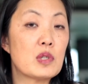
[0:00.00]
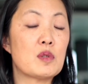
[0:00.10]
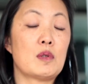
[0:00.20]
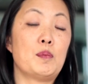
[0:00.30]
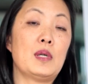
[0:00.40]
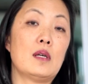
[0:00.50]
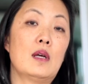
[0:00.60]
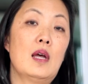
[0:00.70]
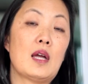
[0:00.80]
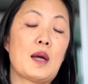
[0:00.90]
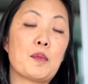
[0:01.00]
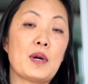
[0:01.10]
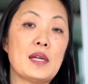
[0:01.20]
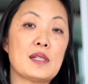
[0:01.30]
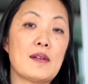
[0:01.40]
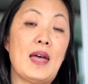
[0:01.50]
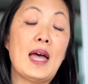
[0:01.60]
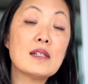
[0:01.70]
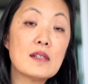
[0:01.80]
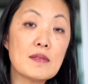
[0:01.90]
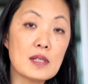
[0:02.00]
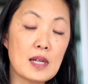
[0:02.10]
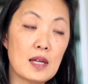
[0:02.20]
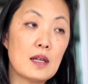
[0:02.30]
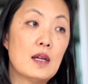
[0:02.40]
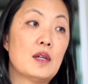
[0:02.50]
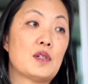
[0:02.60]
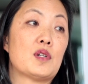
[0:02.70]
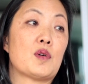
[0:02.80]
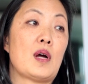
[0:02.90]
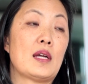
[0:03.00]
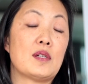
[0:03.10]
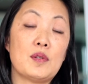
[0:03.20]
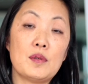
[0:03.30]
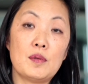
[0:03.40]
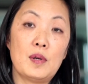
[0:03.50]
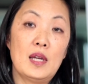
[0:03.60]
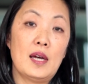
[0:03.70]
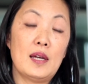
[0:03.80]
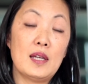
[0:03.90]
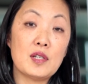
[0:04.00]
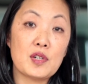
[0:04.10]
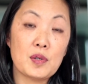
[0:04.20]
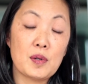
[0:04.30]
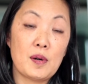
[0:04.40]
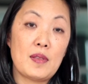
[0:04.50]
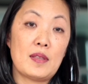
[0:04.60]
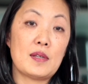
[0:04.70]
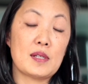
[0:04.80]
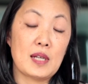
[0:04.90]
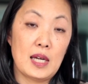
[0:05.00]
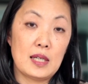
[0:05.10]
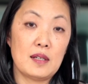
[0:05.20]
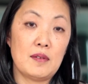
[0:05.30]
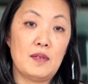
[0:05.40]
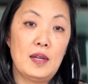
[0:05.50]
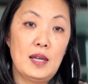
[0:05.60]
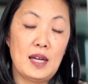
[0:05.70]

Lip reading: which would be comprised of heads of state to try to ensure that this kind of